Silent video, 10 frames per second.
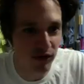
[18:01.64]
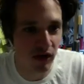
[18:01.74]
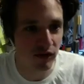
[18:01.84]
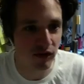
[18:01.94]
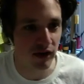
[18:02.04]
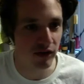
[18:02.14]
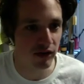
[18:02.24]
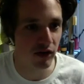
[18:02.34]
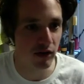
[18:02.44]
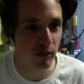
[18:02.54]
off and the
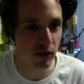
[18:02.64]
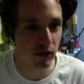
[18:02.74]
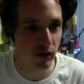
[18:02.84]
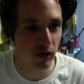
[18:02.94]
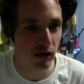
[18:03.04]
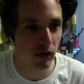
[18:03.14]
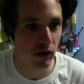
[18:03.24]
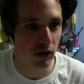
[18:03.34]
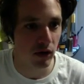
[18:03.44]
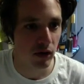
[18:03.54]
thermal
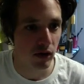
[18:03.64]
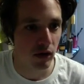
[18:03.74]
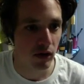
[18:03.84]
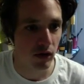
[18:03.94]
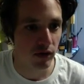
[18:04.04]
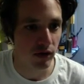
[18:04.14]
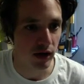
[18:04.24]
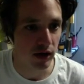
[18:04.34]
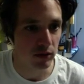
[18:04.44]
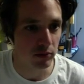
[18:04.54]

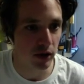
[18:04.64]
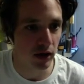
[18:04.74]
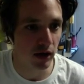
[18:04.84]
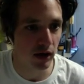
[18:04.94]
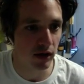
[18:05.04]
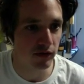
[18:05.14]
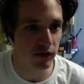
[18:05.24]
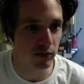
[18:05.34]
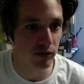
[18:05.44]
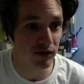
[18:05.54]
thing. But if for
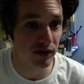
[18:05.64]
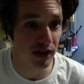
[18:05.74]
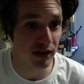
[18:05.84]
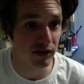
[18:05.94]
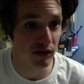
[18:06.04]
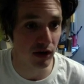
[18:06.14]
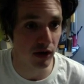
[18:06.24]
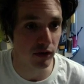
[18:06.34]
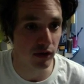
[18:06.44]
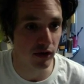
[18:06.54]
some reason it isn't
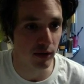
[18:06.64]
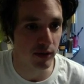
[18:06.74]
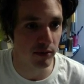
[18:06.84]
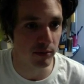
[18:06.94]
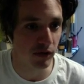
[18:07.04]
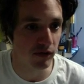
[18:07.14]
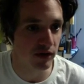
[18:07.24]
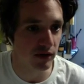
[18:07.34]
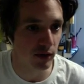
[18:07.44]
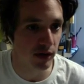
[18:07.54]
loaded, I mean,
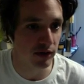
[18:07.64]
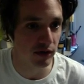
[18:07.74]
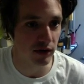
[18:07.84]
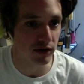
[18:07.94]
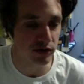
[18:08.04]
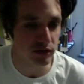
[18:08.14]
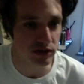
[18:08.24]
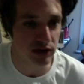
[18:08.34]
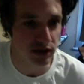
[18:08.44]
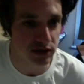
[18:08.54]
obviously the way to do it is just to
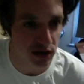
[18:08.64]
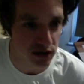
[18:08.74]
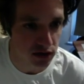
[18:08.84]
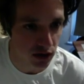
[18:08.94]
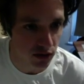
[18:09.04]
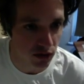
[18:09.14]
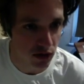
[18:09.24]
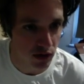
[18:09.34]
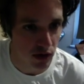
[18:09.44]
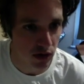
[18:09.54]
test it. So
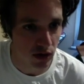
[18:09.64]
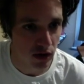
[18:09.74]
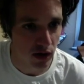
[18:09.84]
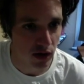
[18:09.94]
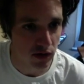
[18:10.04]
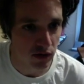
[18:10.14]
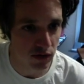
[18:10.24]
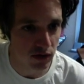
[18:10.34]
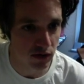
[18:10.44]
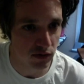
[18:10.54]

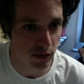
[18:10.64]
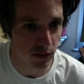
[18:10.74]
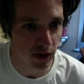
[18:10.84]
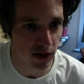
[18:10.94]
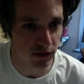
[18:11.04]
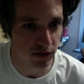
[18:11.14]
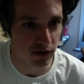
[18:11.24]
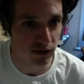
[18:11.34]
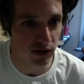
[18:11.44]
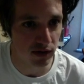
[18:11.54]
you'll remember how to
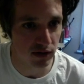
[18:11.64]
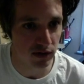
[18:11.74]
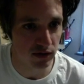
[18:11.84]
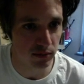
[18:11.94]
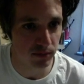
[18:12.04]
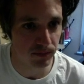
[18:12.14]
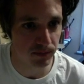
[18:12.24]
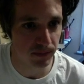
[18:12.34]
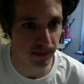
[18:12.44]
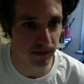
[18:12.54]
use it. You just
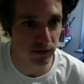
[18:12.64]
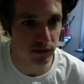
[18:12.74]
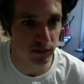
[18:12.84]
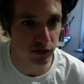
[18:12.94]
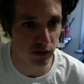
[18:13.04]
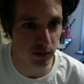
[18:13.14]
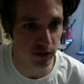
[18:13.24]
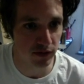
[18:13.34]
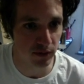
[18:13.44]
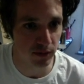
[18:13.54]

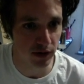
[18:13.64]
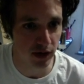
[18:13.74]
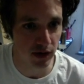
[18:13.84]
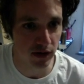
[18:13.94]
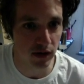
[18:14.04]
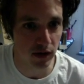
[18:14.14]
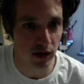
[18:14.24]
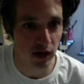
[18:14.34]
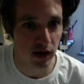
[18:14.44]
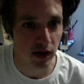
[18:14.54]
scribble something,
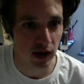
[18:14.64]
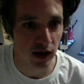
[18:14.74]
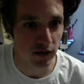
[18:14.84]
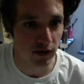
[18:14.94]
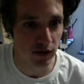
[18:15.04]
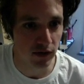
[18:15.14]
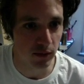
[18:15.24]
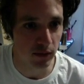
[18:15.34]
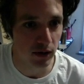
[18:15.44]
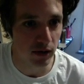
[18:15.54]
enter the
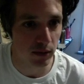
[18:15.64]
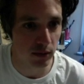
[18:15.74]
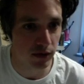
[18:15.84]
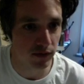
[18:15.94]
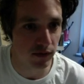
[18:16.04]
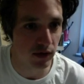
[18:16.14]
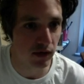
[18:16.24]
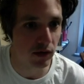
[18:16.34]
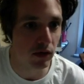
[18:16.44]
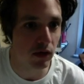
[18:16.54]
number, press send.